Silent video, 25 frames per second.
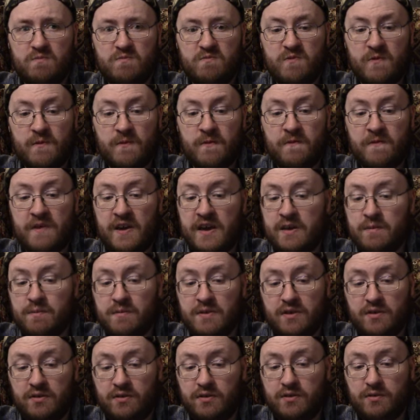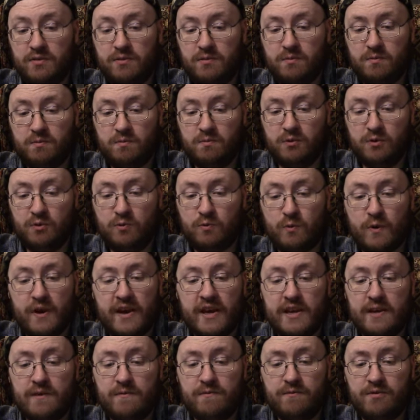famous
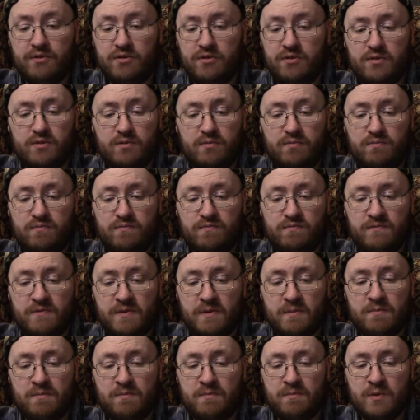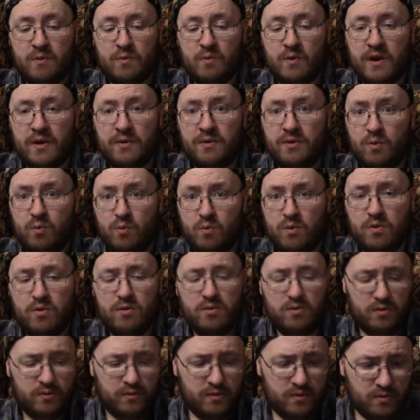graves from around the
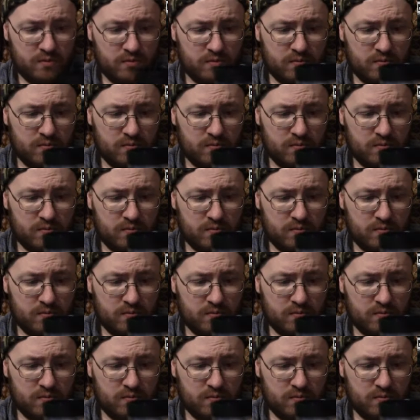world,